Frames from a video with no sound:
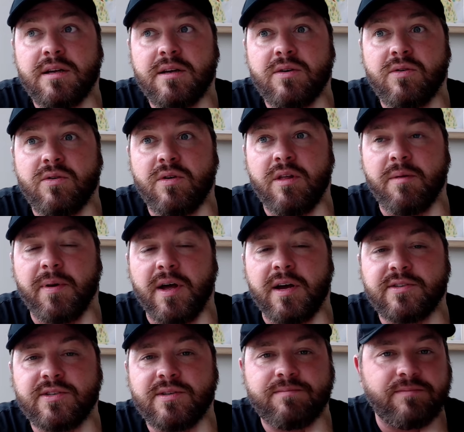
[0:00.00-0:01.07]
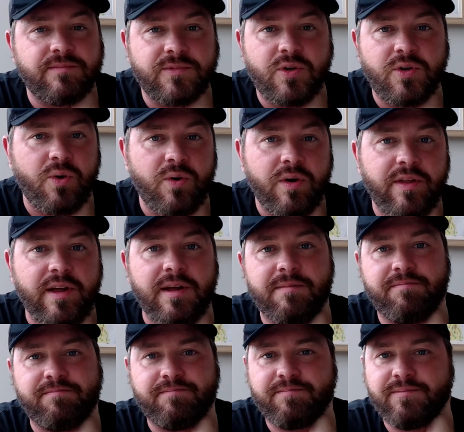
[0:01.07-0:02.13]
All of the plugs, all of the
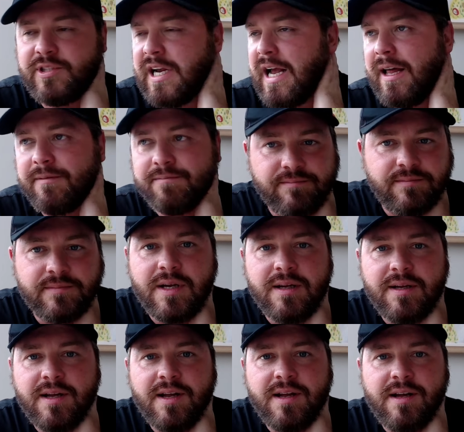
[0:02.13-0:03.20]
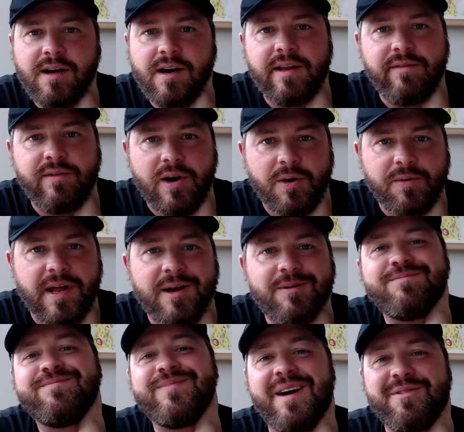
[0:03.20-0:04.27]
chat. I'll leave you alone now.
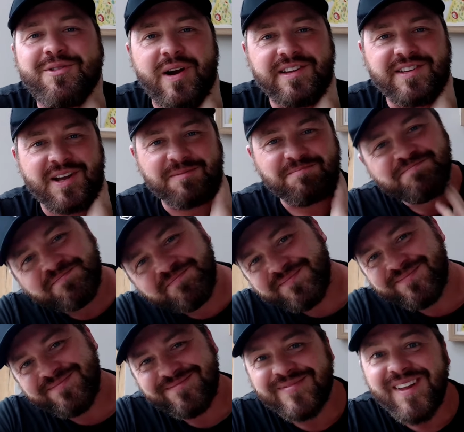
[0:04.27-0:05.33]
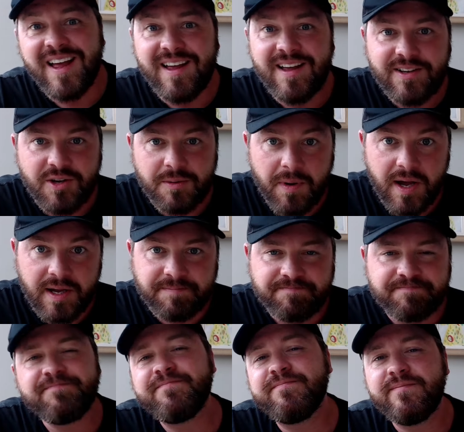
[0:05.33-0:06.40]
Have a great time. Goodbye.
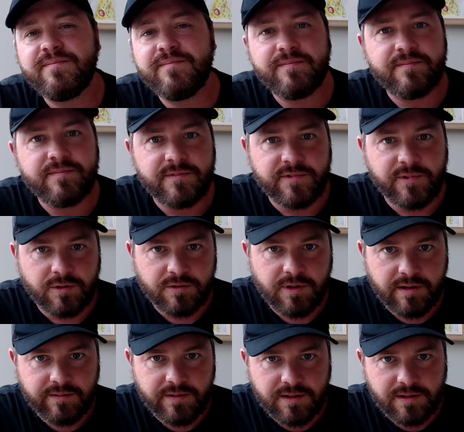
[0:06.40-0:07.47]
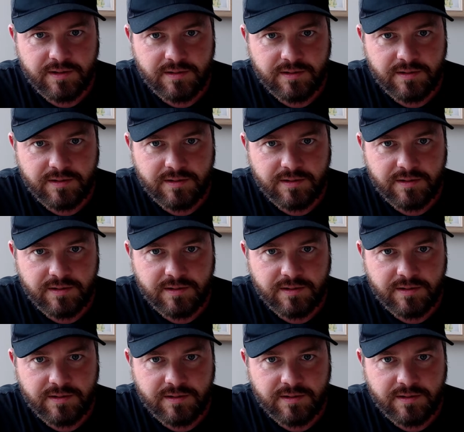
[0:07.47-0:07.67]
Forever.